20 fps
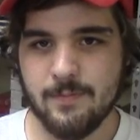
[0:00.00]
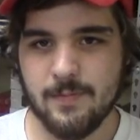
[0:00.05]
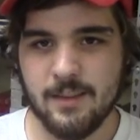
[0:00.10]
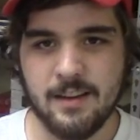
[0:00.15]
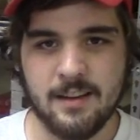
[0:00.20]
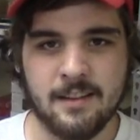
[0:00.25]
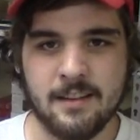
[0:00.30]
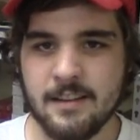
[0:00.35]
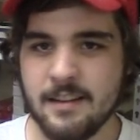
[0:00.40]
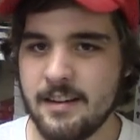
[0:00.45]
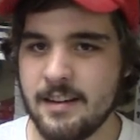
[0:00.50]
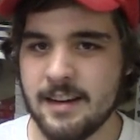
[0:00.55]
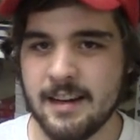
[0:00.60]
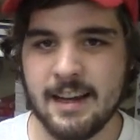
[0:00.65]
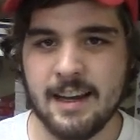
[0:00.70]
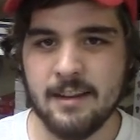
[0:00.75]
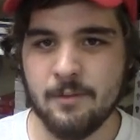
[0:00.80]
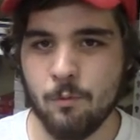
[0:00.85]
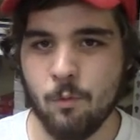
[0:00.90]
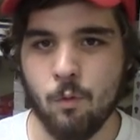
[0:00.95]
it,
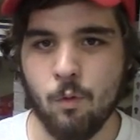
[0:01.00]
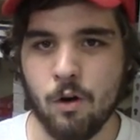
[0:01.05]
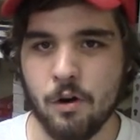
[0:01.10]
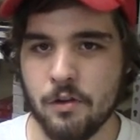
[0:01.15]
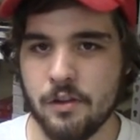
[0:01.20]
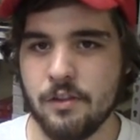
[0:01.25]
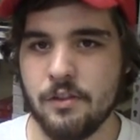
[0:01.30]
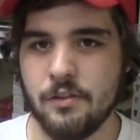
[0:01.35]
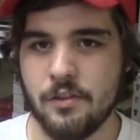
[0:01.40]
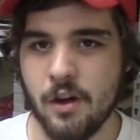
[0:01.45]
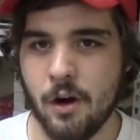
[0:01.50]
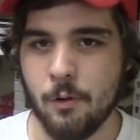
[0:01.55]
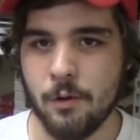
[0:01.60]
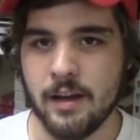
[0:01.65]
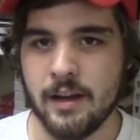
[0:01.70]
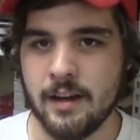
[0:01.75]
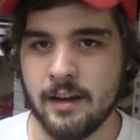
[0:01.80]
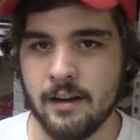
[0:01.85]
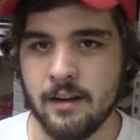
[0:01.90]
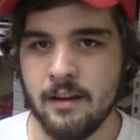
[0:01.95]
again, worth
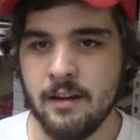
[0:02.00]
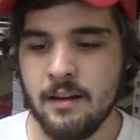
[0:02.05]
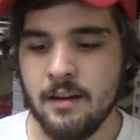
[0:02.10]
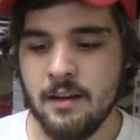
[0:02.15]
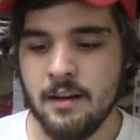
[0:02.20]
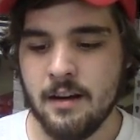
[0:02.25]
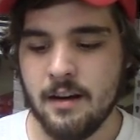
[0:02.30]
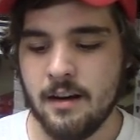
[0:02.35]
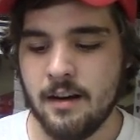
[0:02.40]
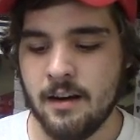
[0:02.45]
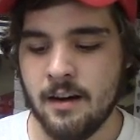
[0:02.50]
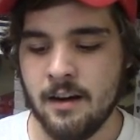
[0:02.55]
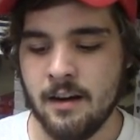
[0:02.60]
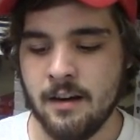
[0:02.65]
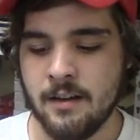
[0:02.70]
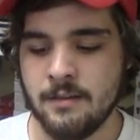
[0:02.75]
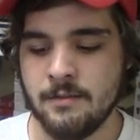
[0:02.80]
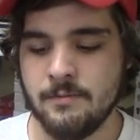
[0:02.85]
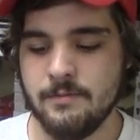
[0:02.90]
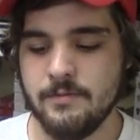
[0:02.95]
noting,
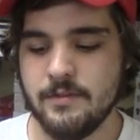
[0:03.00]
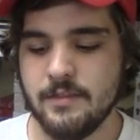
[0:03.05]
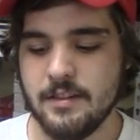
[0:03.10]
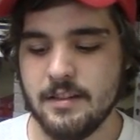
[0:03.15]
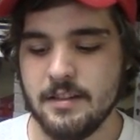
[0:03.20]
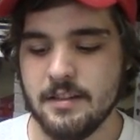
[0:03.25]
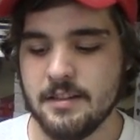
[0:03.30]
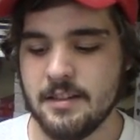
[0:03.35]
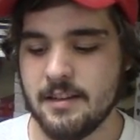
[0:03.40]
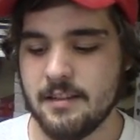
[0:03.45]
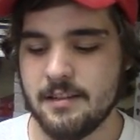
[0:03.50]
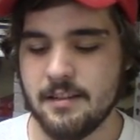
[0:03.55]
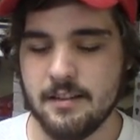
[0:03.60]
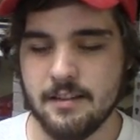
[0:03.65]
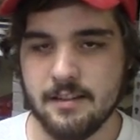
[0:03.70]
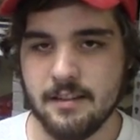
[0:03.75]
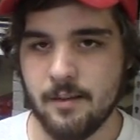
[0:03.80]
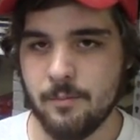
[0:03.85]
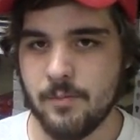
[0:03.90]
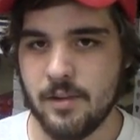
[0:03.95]
just as
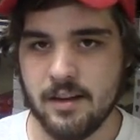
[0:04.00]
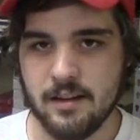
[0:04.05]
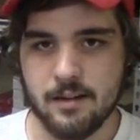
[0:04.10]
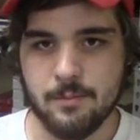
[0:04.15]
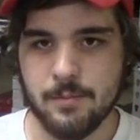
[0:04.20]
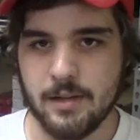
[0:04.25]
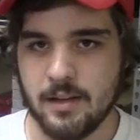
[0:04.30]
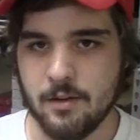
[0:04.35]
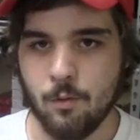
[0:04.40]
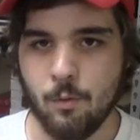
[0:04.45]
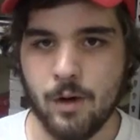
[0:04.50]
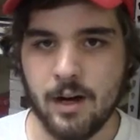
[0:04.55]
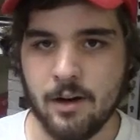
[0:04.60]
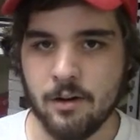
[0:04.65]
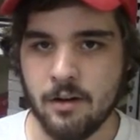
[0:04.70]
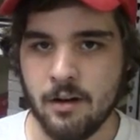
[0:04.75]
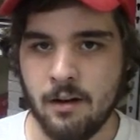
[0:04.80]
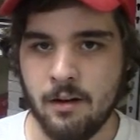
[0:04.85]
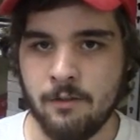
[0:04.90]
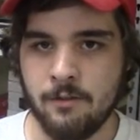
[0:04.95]
something to be aware
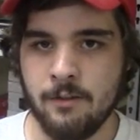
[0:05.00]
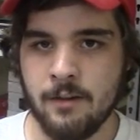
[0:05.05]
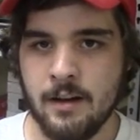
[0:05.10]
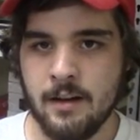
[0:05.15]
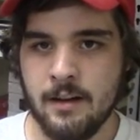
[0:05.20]
of.